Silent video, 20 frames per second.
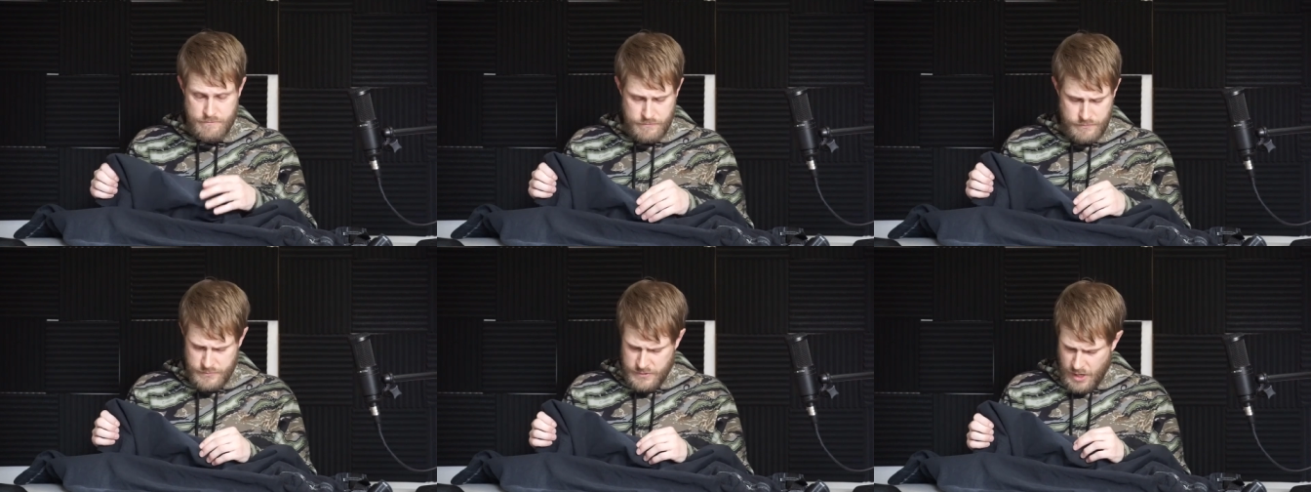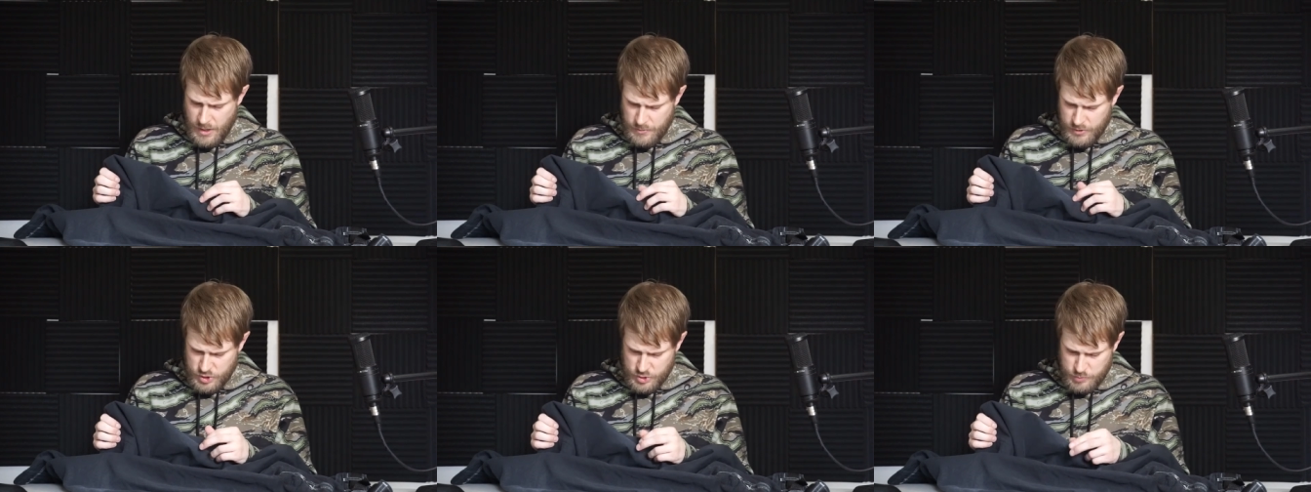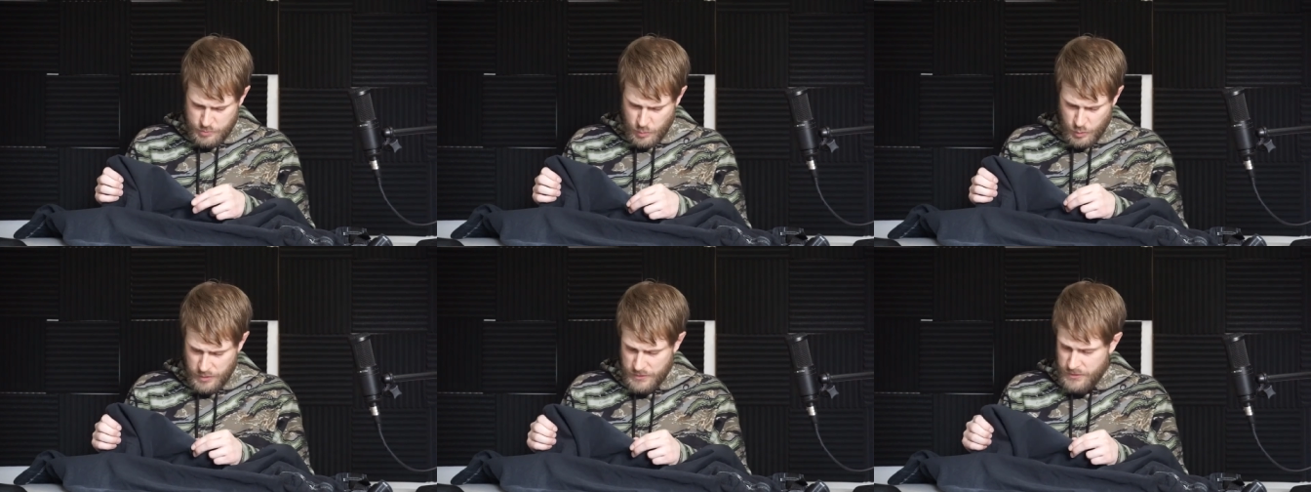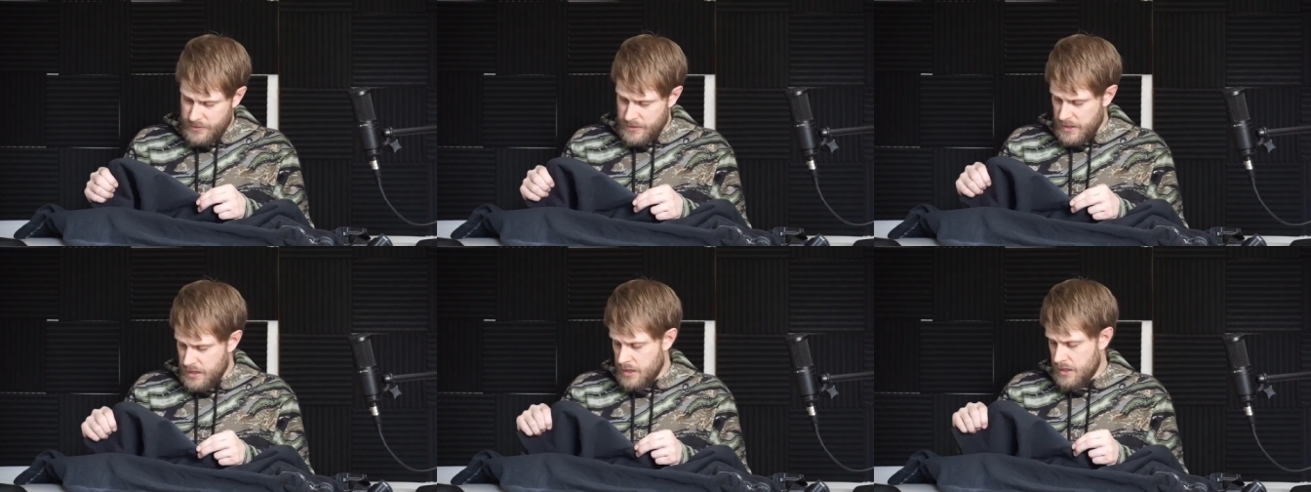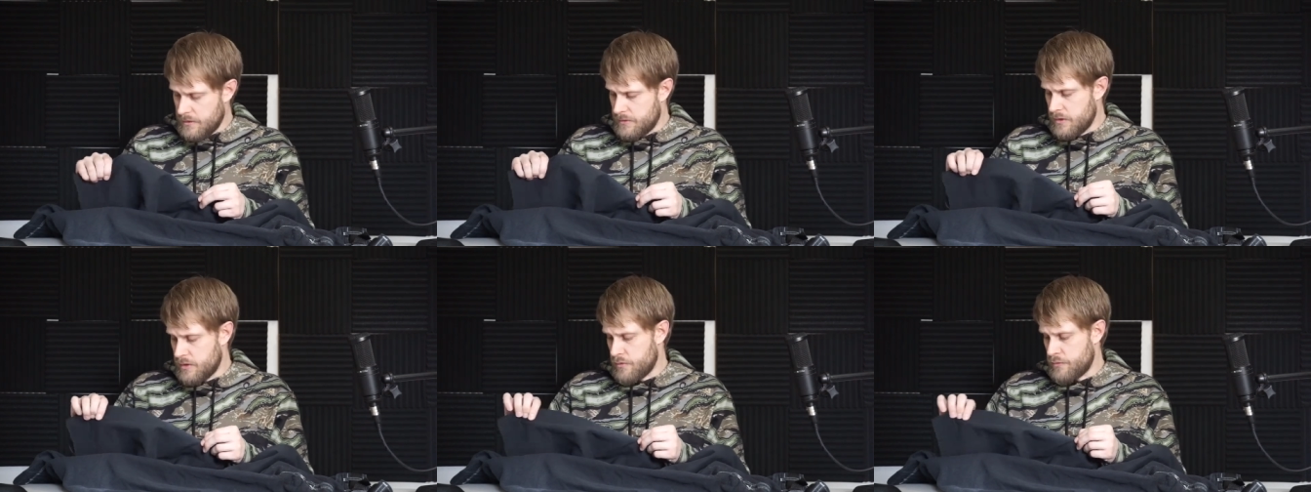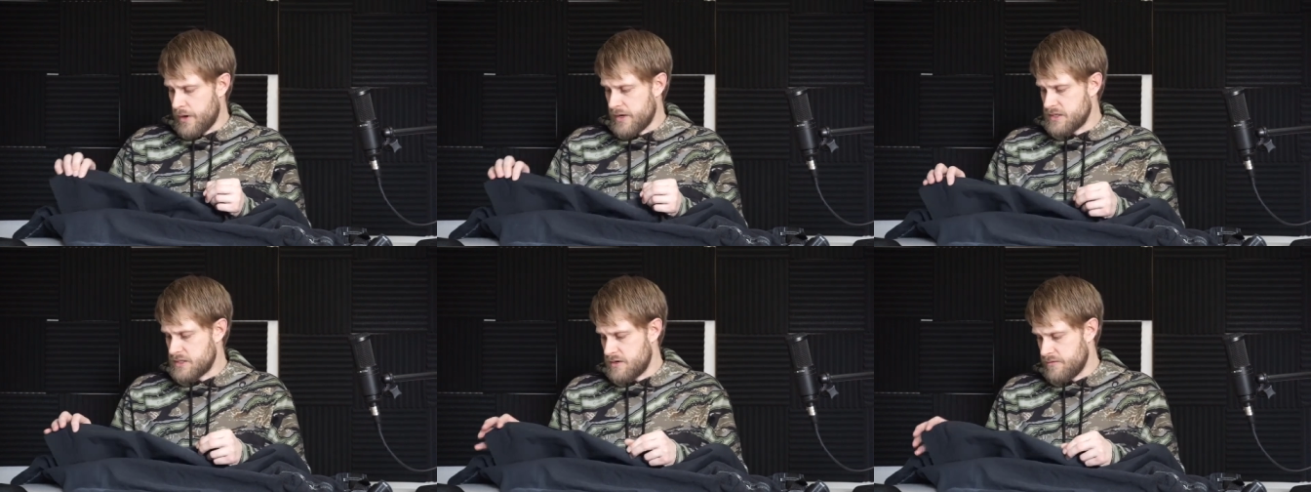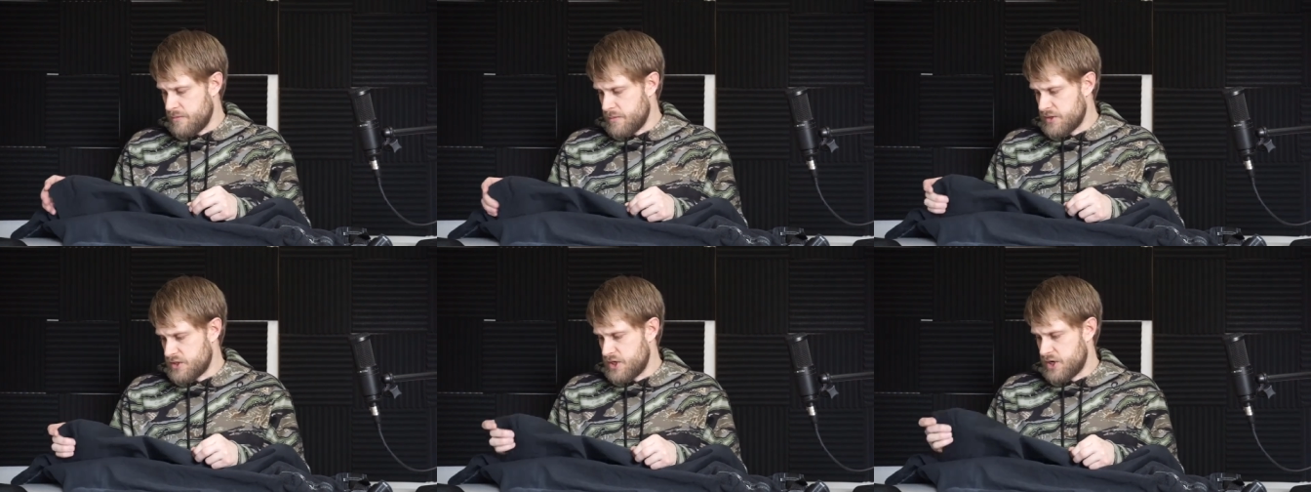not much more thinning than the rest of
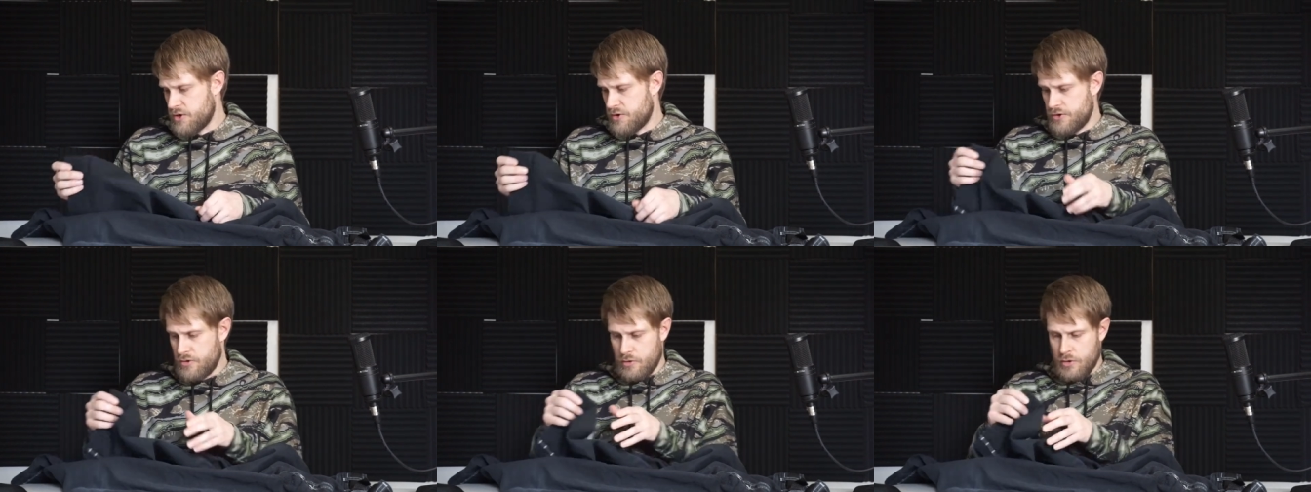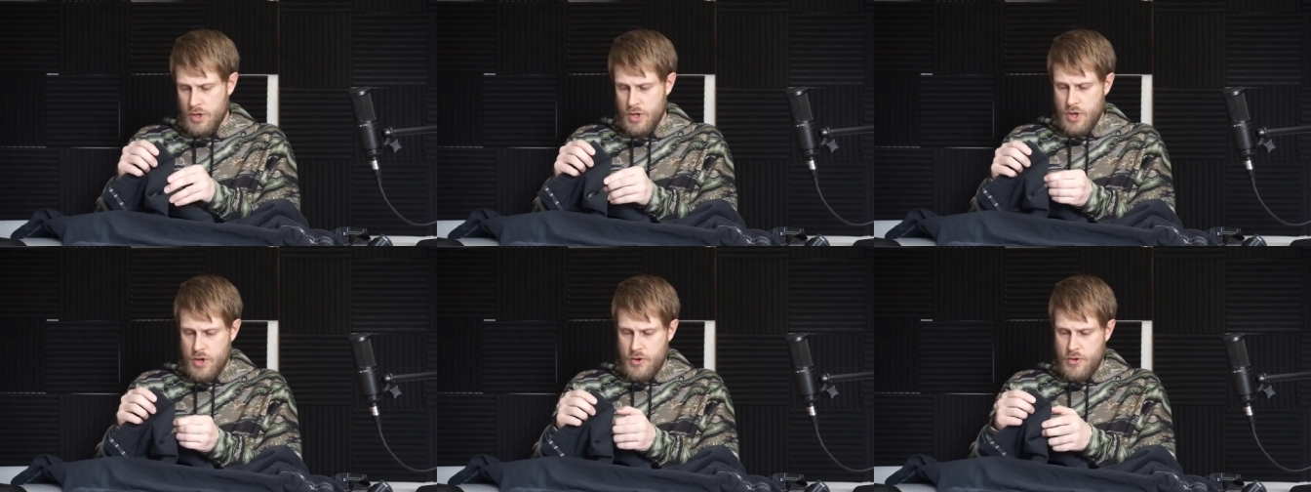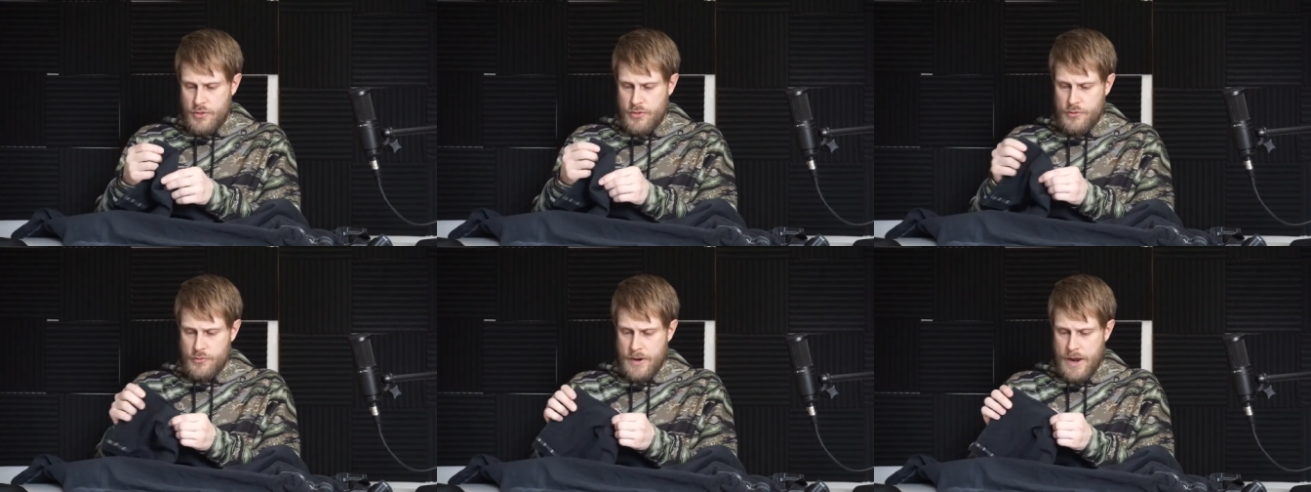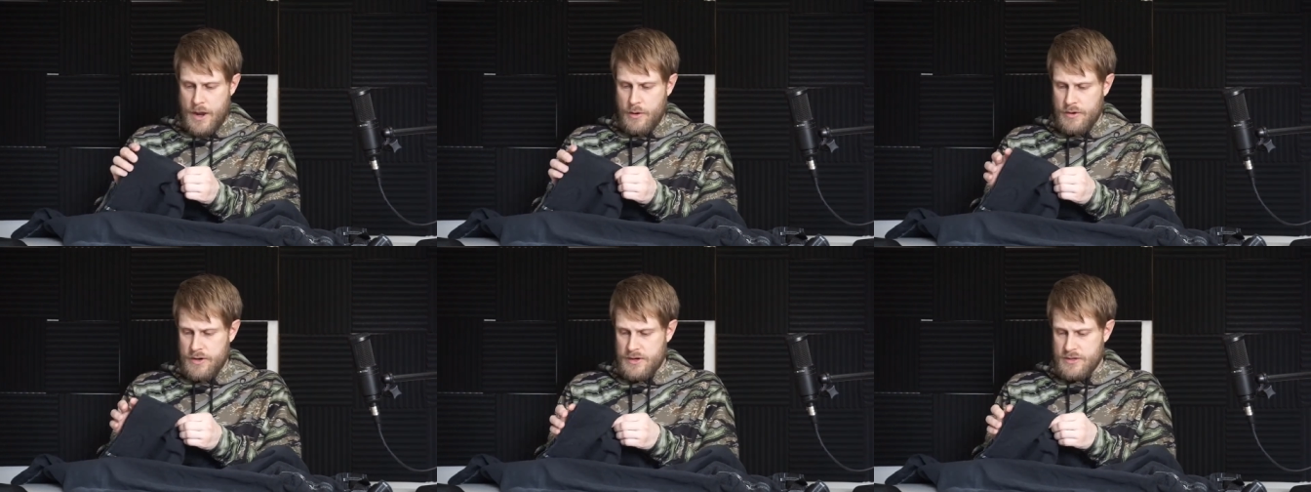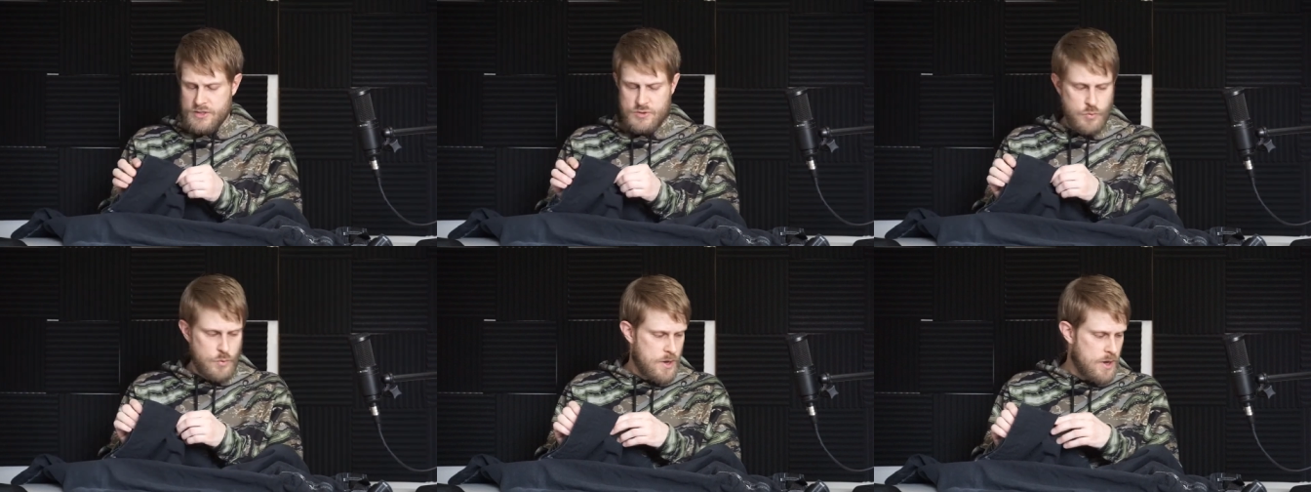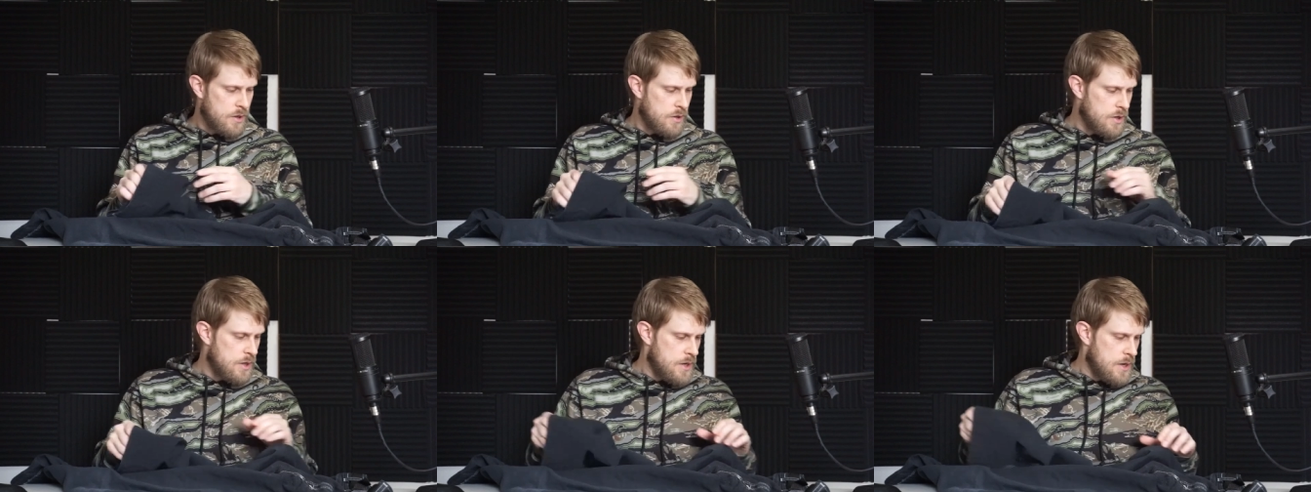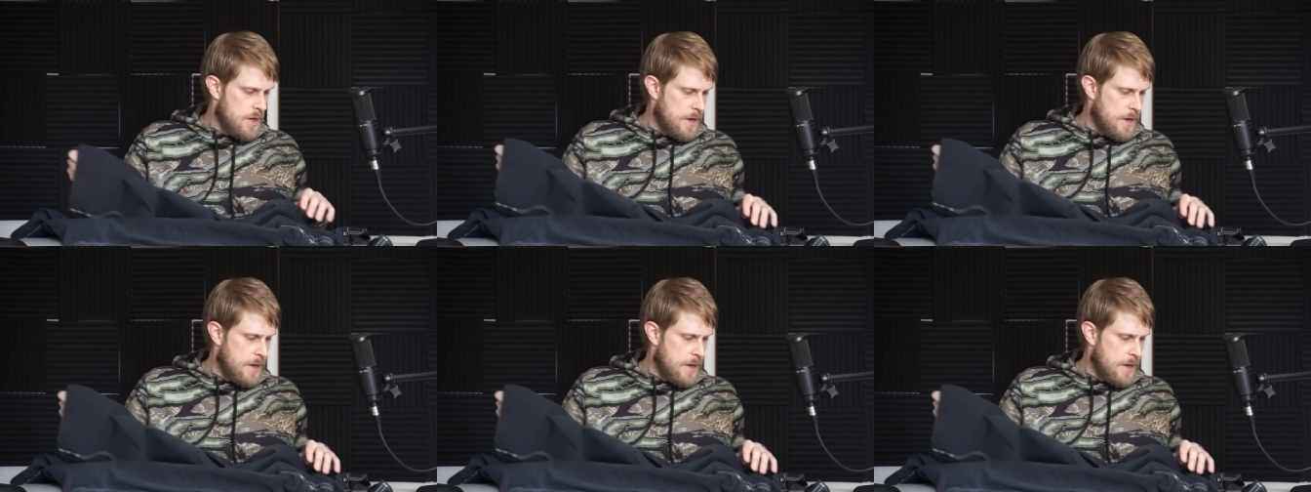the material throughout it as well.